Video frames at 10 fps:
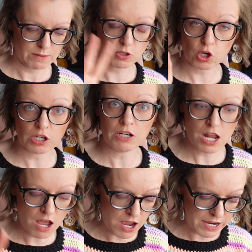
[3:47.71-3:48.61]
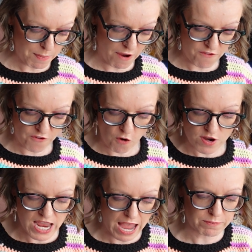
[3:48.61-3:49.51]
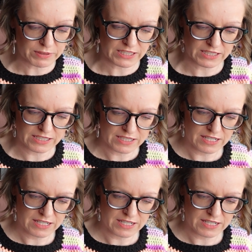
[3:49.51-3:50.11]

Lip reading: Not gonna lie, about 4 attempts.